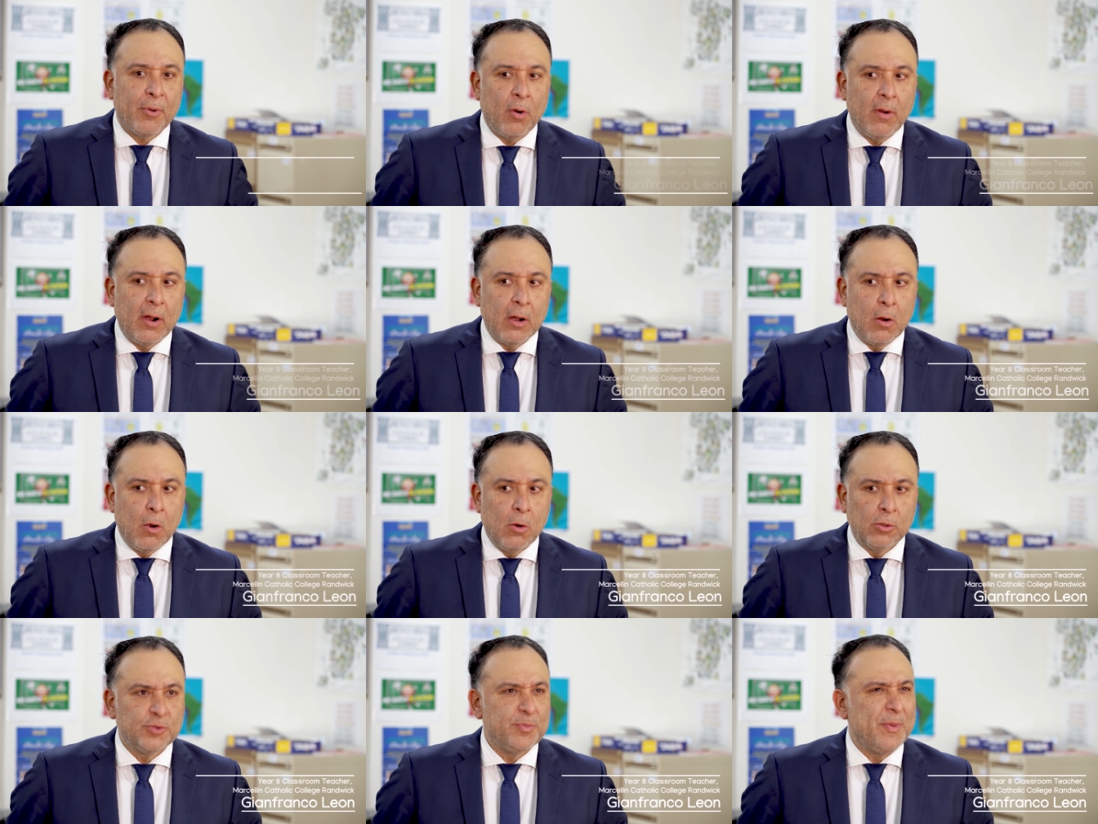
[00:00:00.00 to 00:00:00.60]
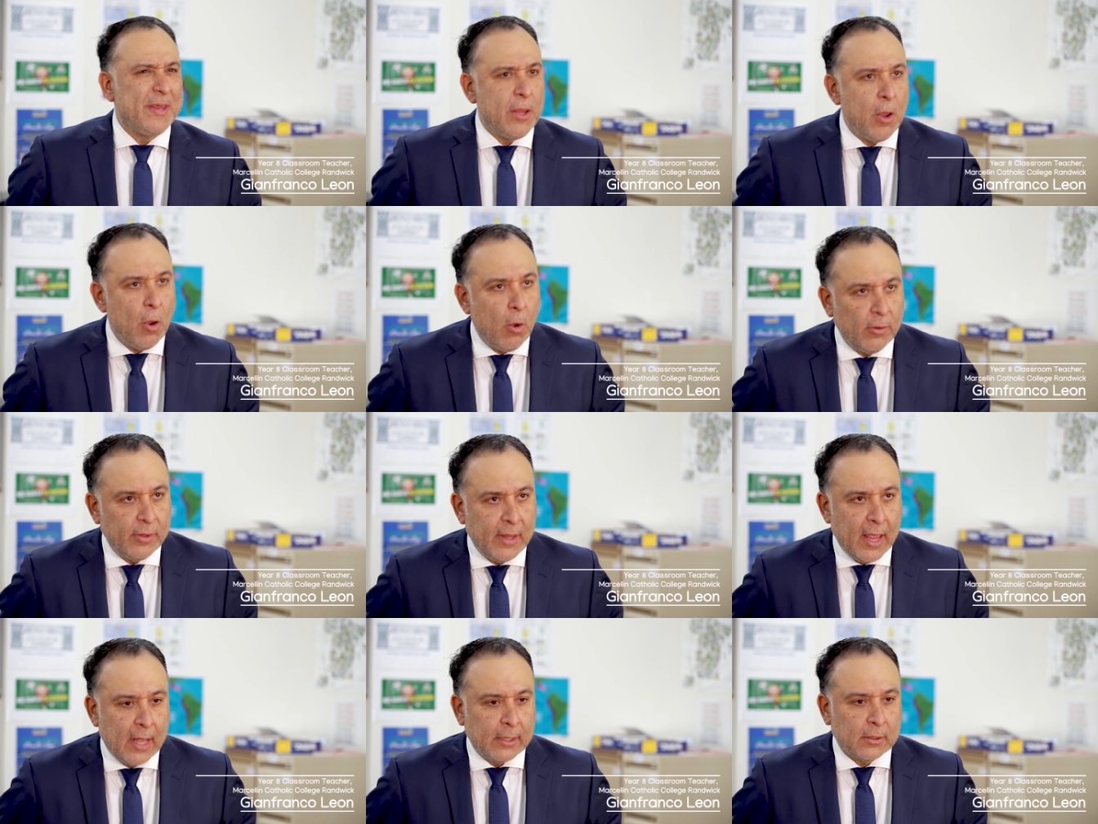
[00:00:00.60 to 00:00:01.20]
program goes
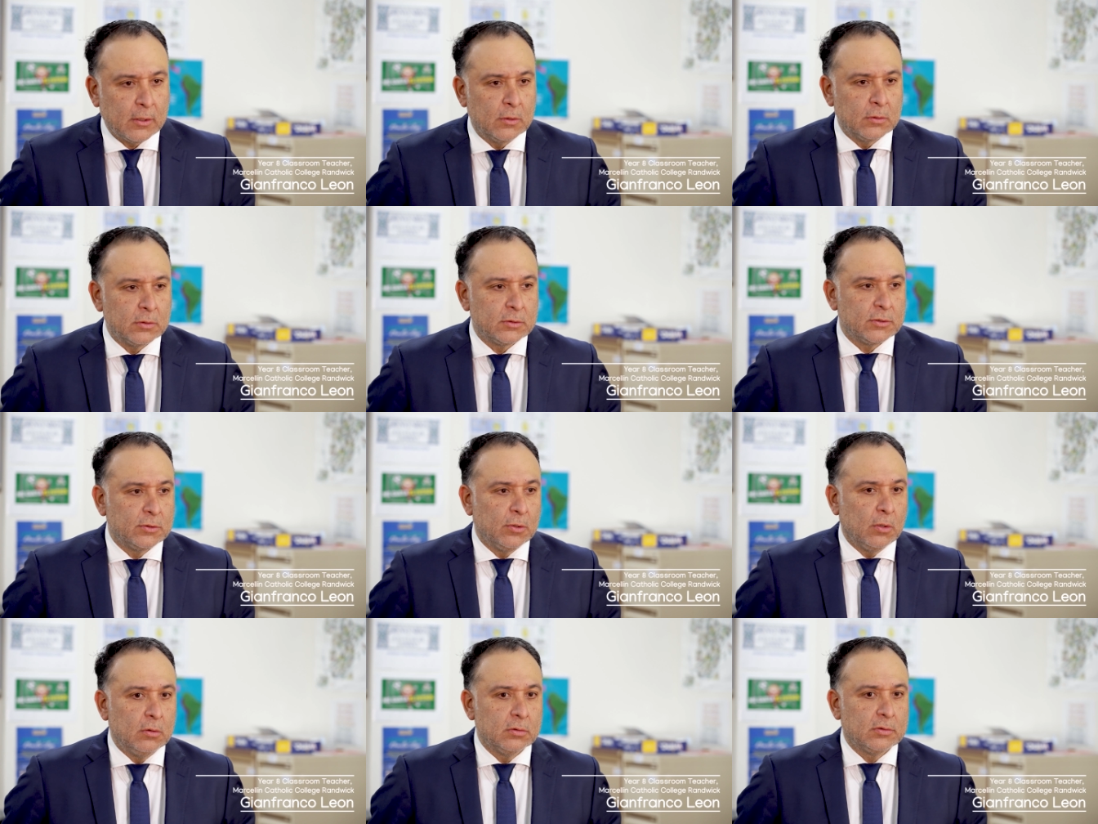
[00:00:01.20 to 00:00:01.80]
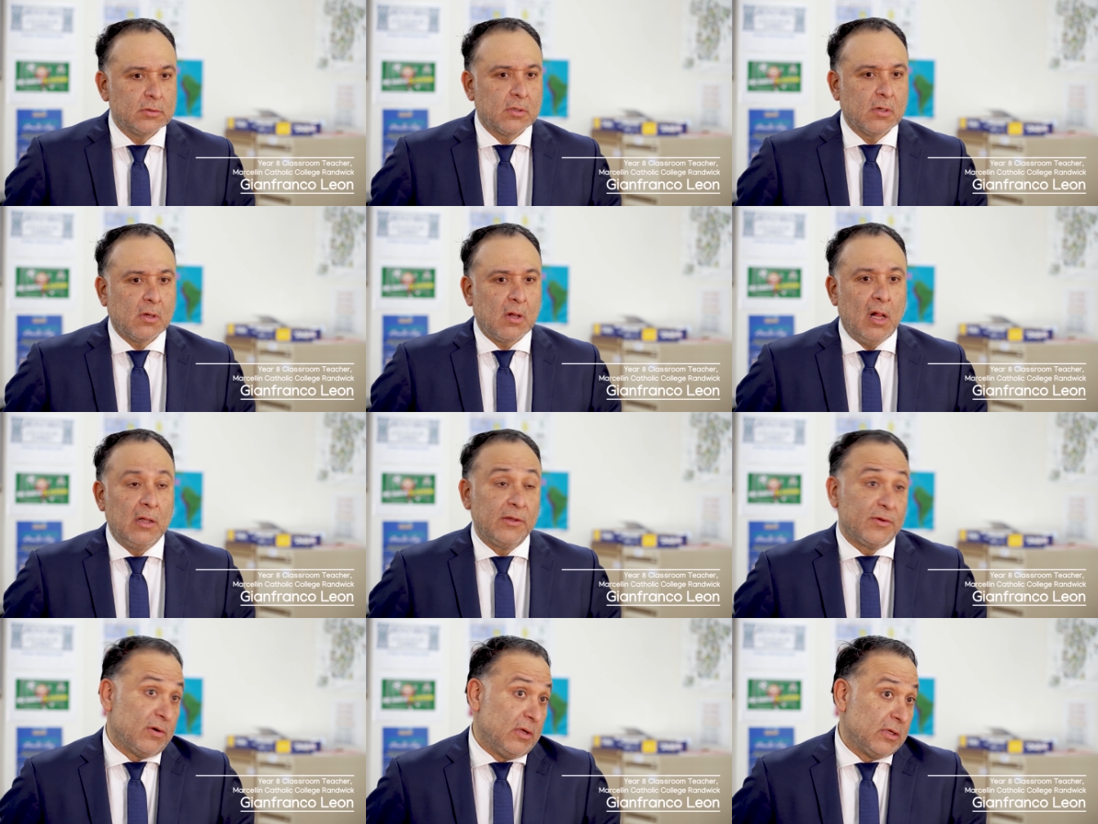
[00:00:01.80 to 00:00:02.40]
beyond that, because those
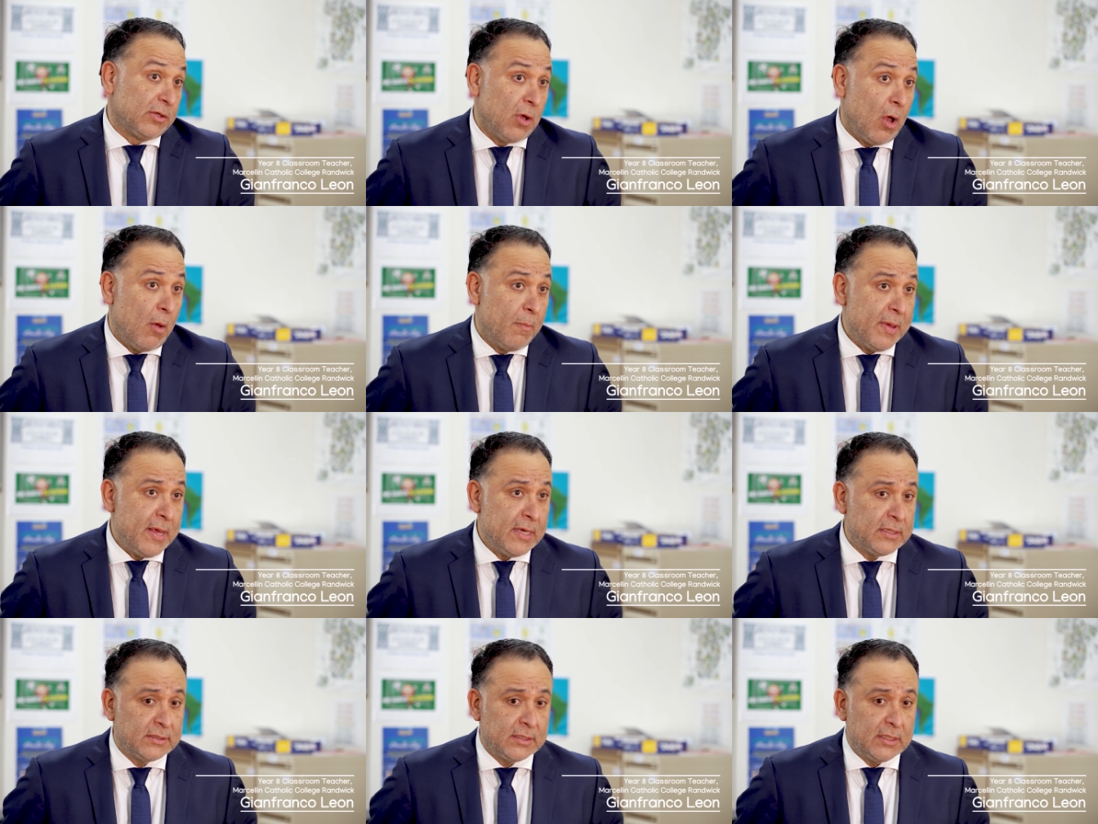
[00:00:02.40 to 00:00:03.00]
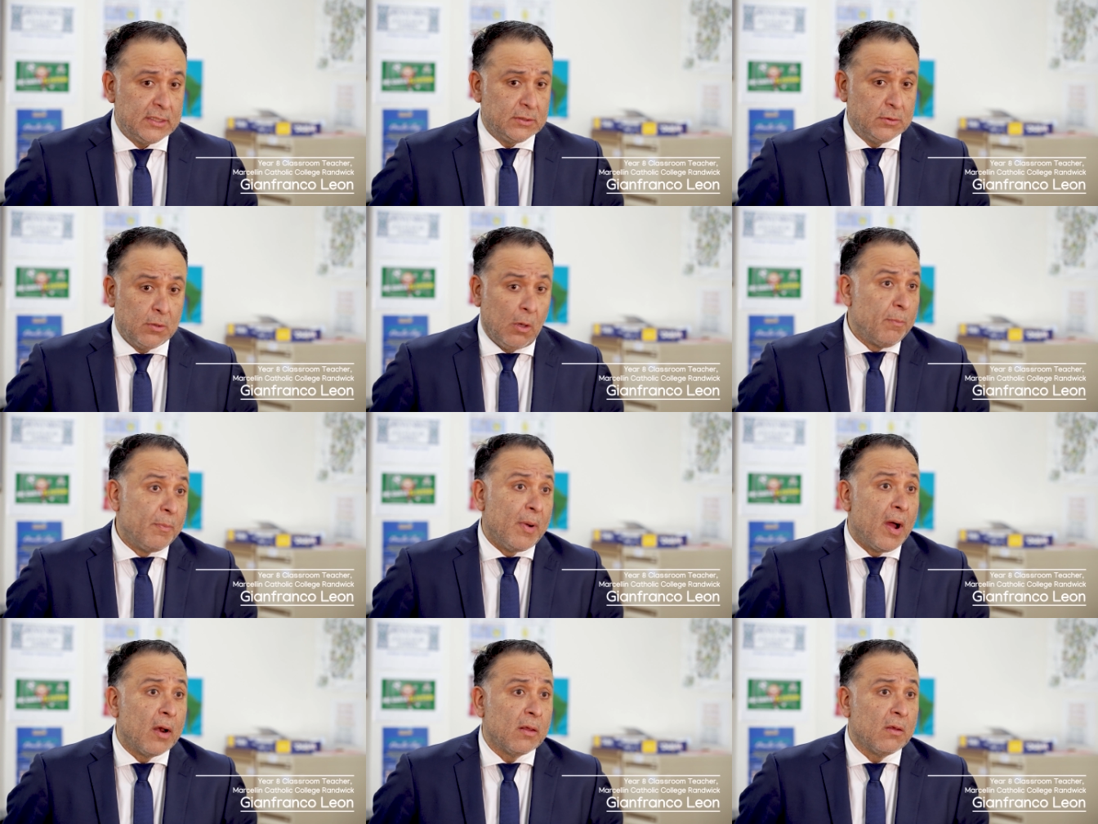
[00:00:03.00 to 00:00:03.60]
cultural topics is
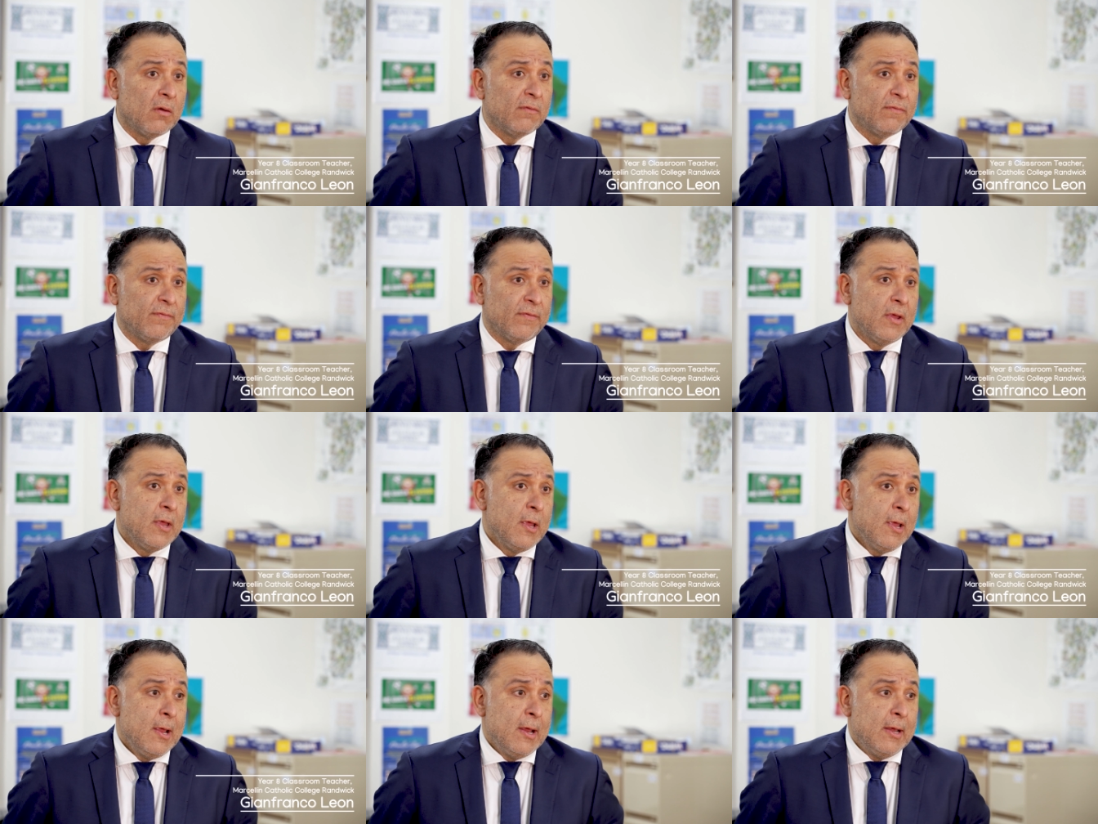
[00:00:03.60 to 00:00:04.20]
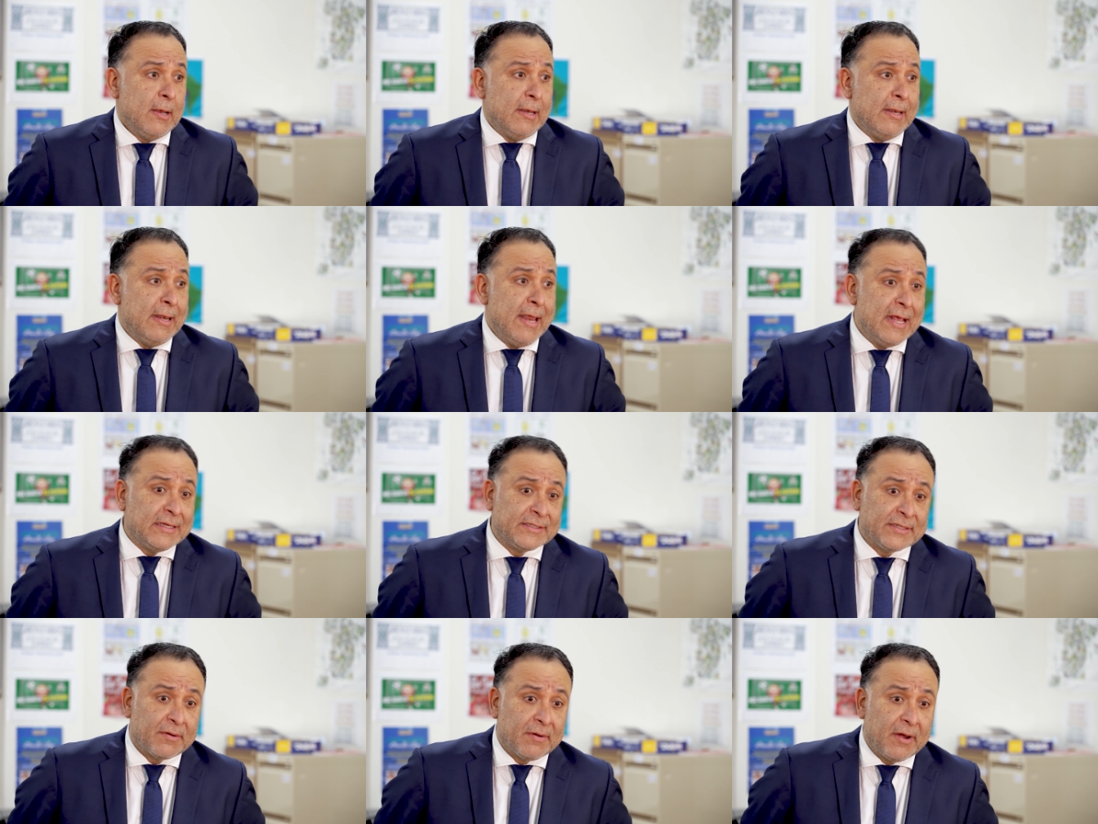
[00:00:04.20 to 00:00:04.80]
not part of
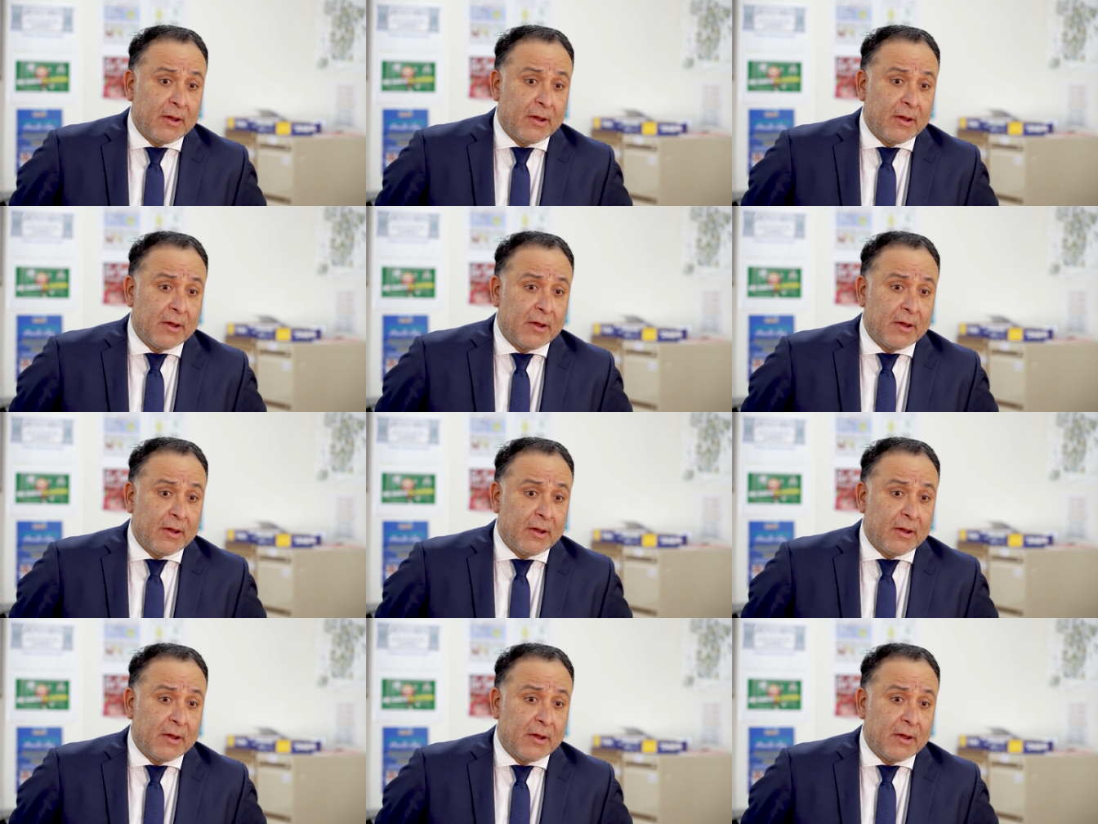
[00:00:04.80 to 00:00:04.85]
NESA